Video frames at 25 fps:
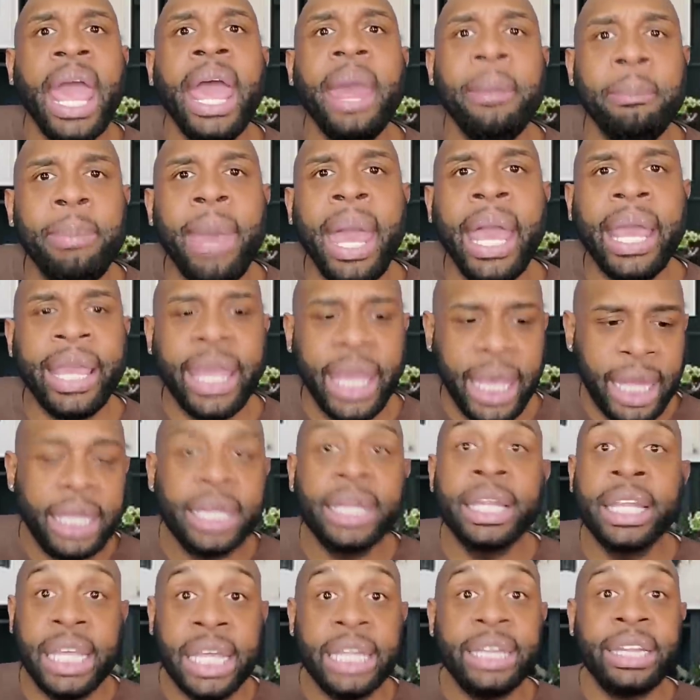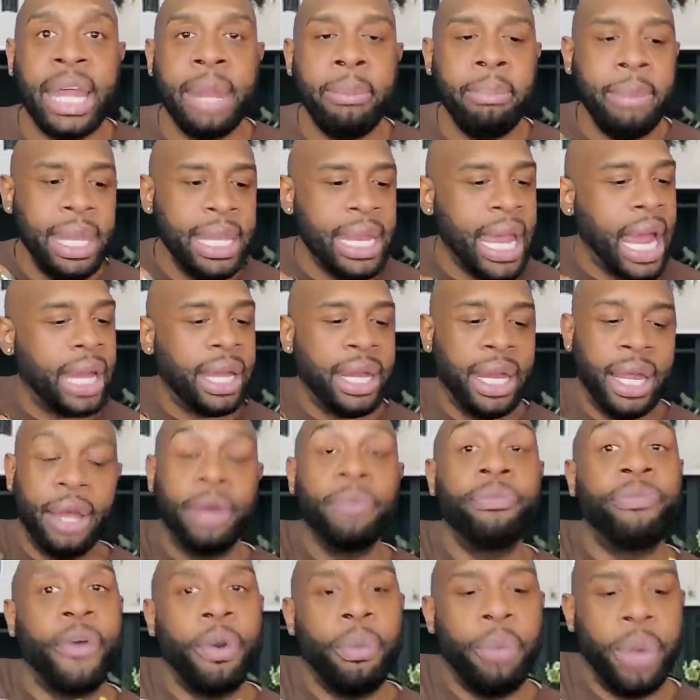and make it get that meat out of
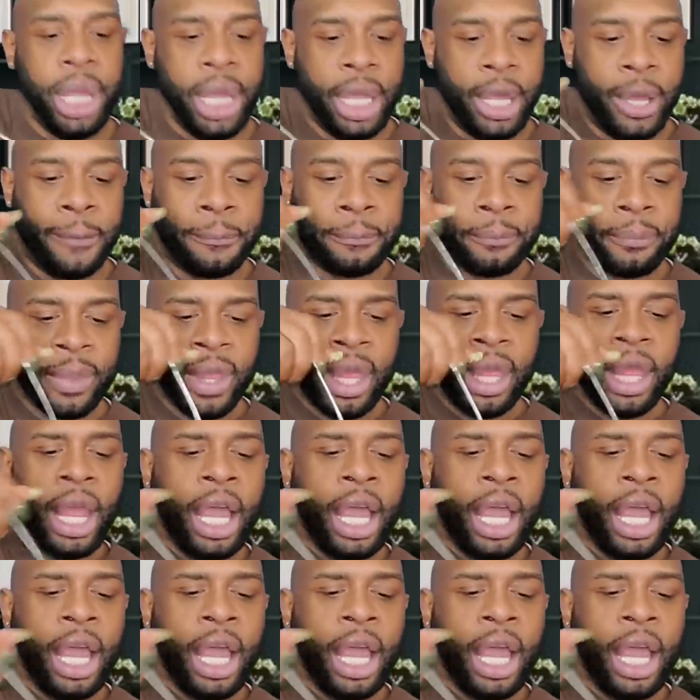there for real.